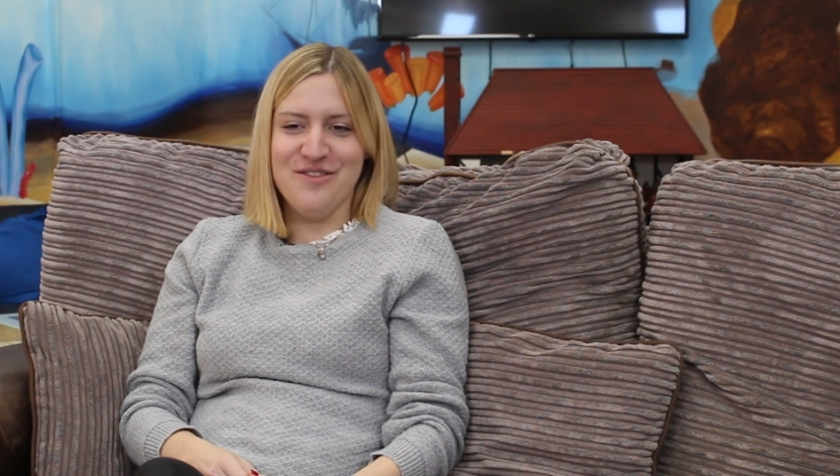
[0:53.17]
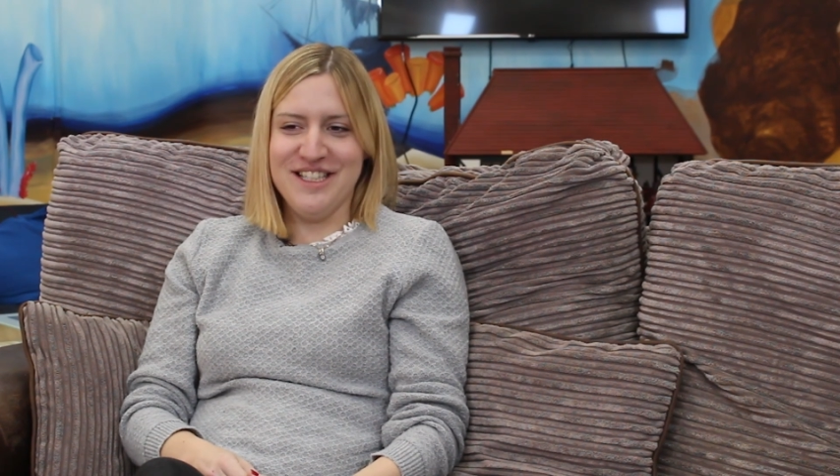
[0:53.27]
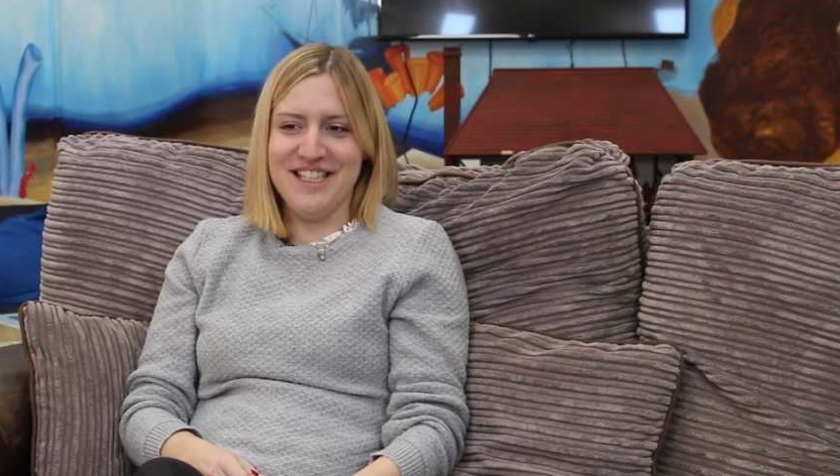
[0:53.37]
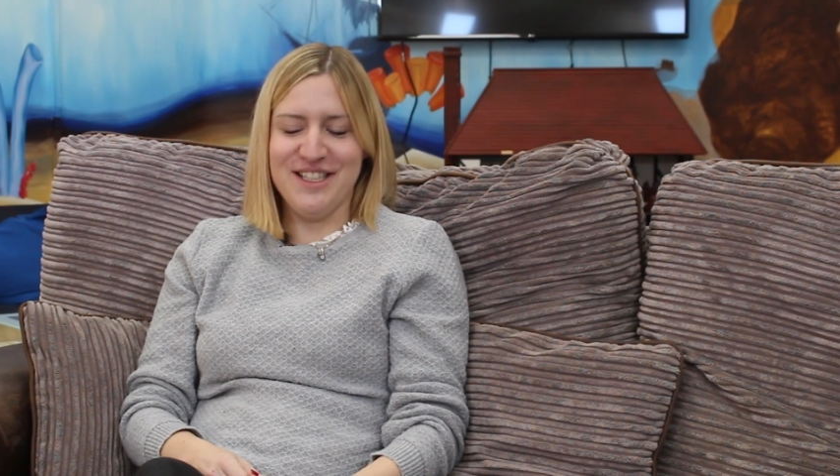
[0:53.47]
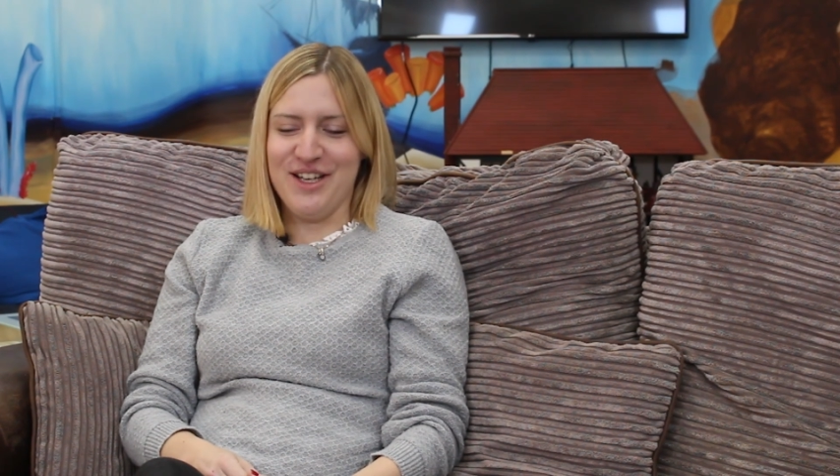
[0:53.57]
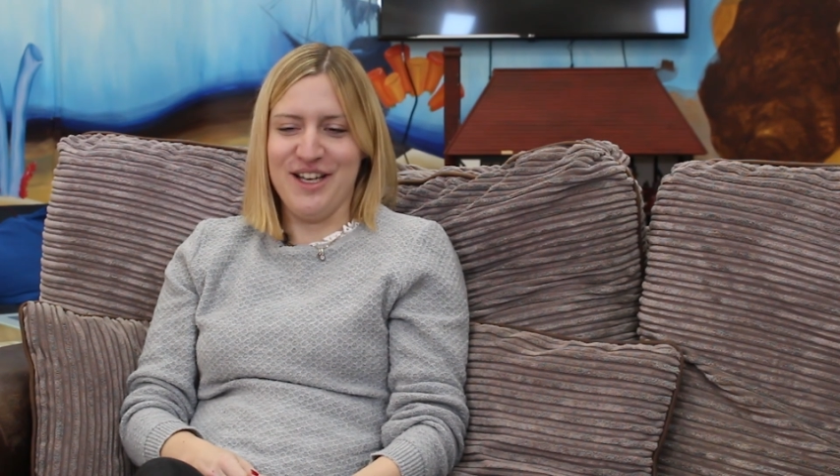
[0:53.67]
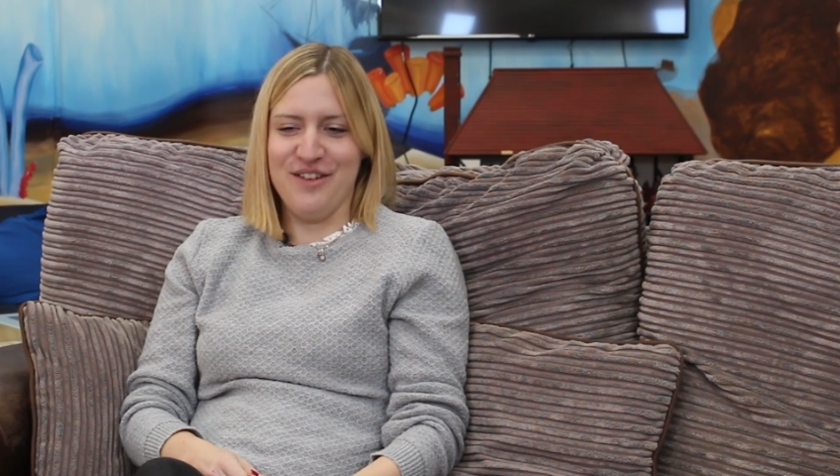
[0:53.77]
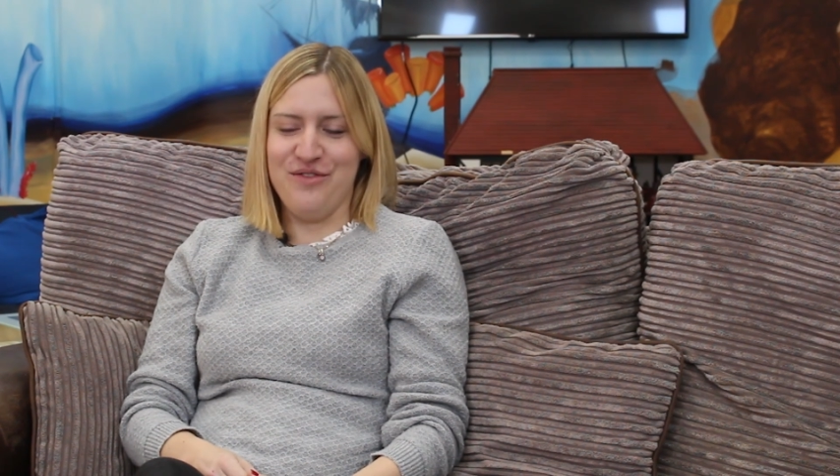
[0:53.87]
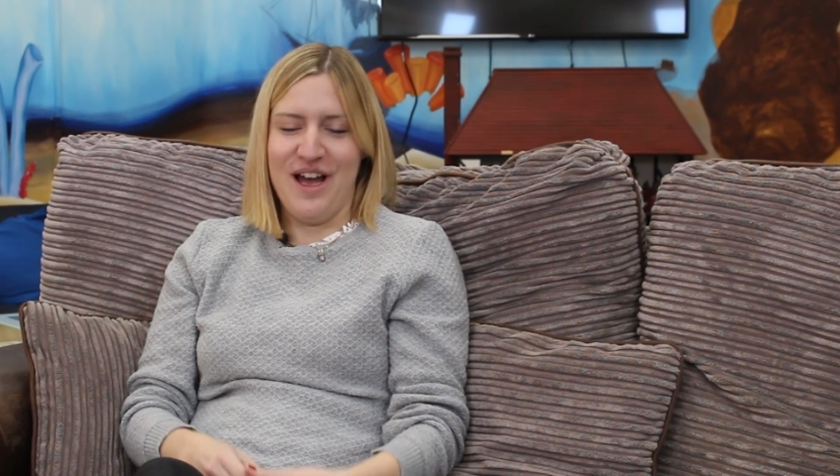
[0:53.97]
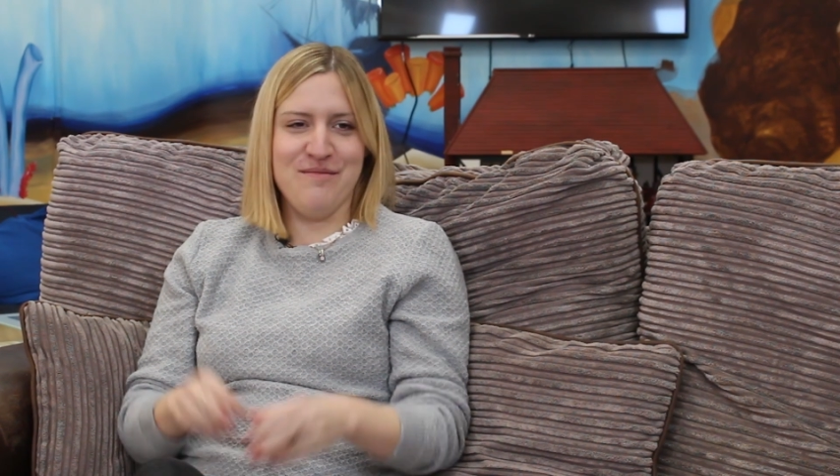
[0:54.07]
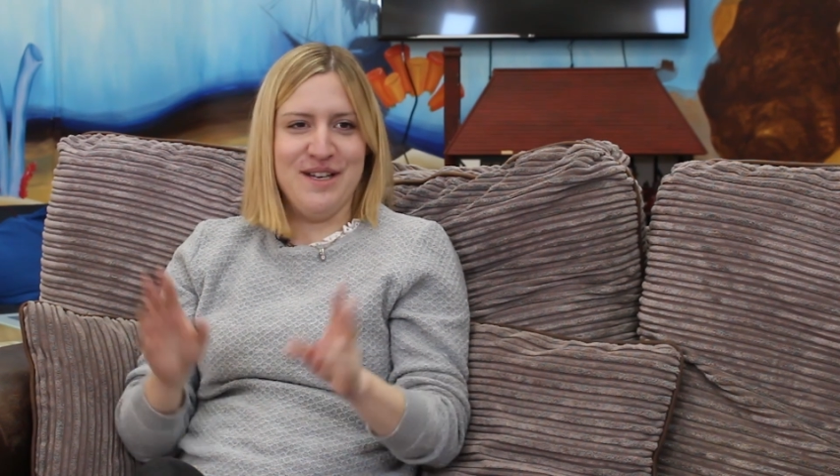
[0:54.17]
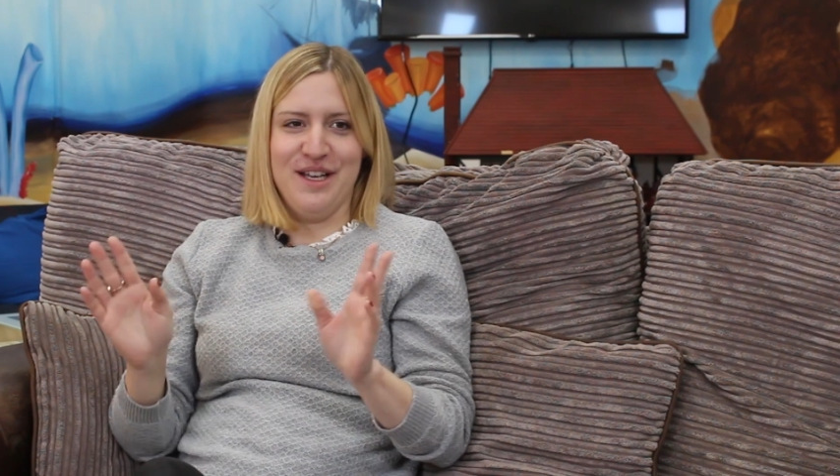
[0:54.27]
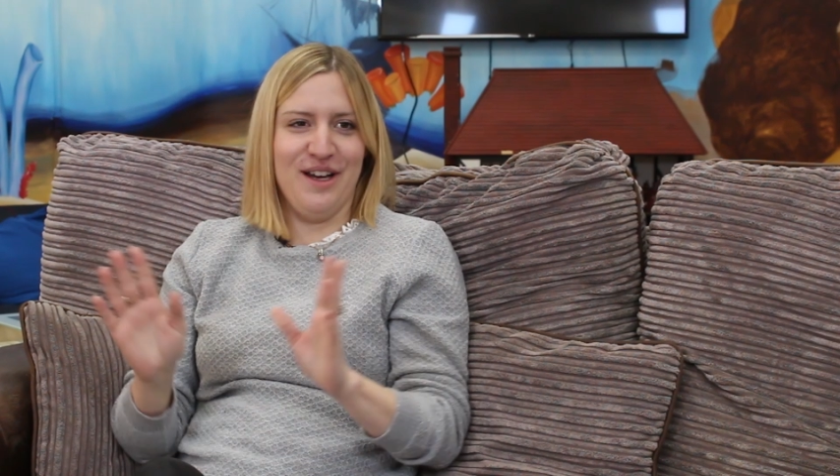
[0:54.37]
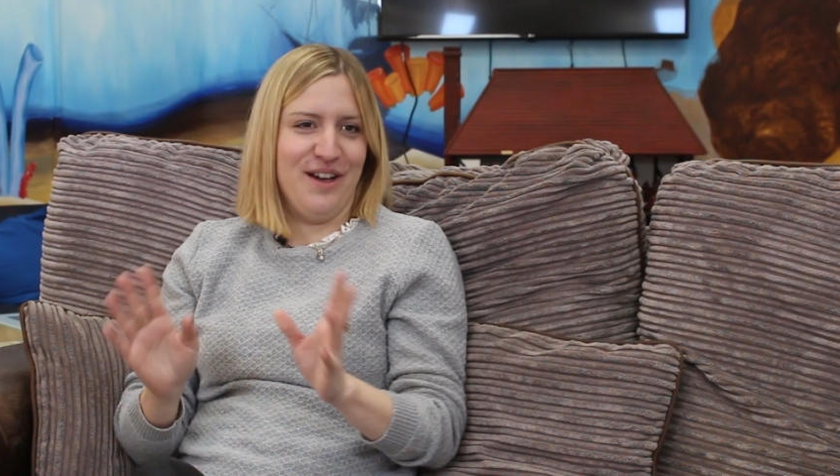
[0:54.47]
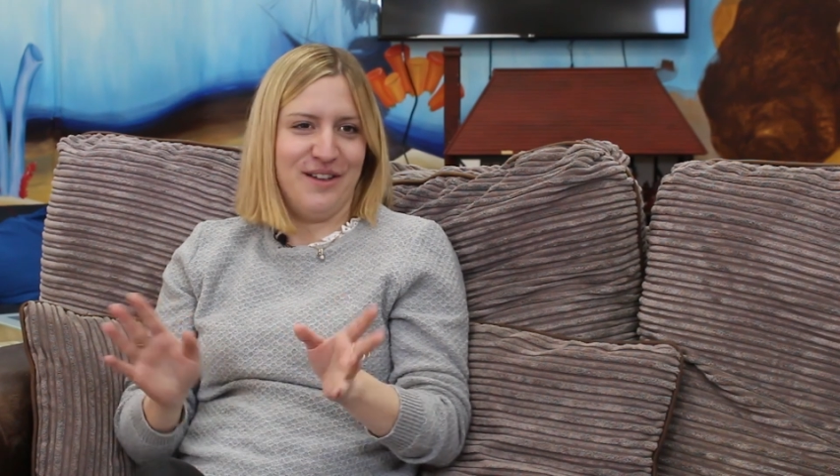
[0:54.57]
we did like a
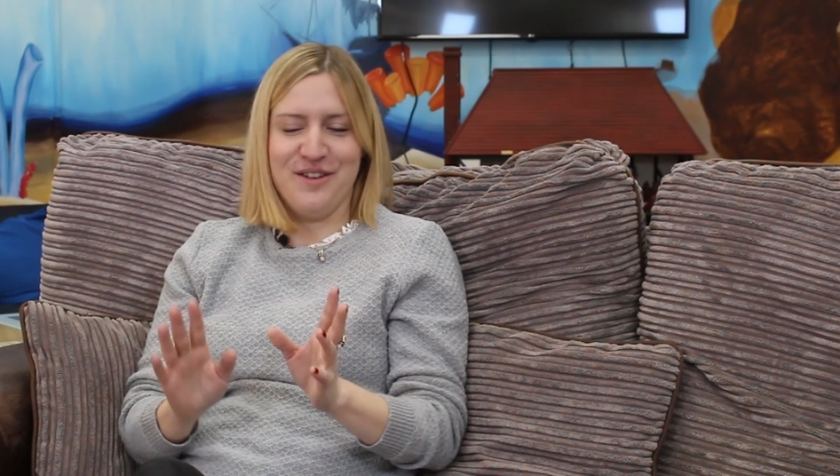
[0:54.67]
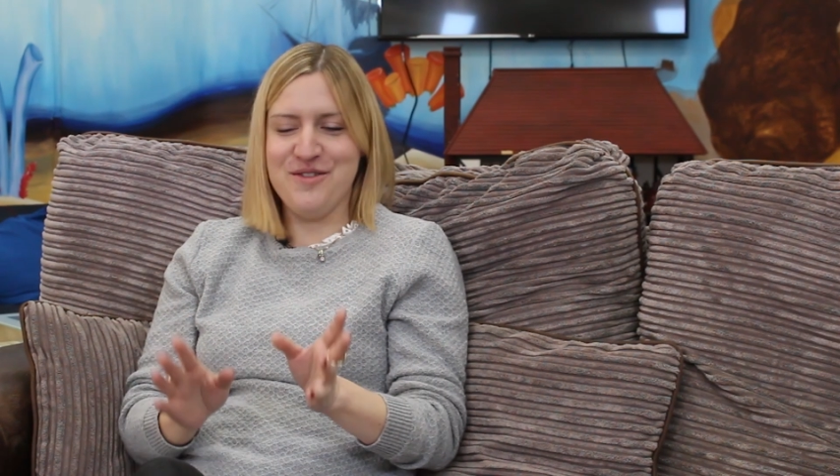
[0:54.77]
family uh,